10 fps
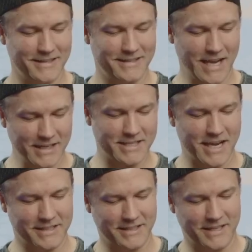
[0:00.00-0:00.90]
10
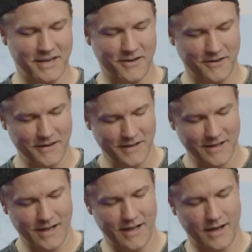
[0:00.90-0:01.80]
chases here.
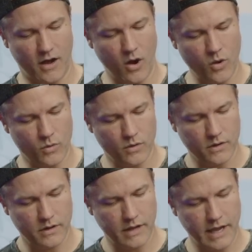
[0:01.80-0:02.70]
Uh, oh,
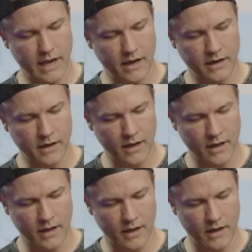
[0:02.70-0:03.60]
and
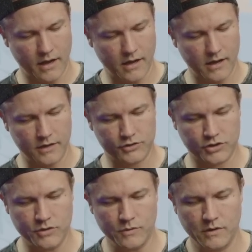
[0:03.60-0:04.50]
uh,
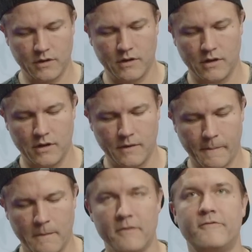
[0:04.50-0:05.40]
shoot,
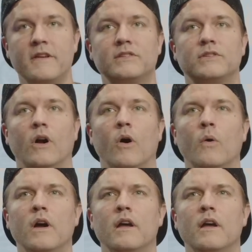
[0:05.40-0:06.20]
Mephisto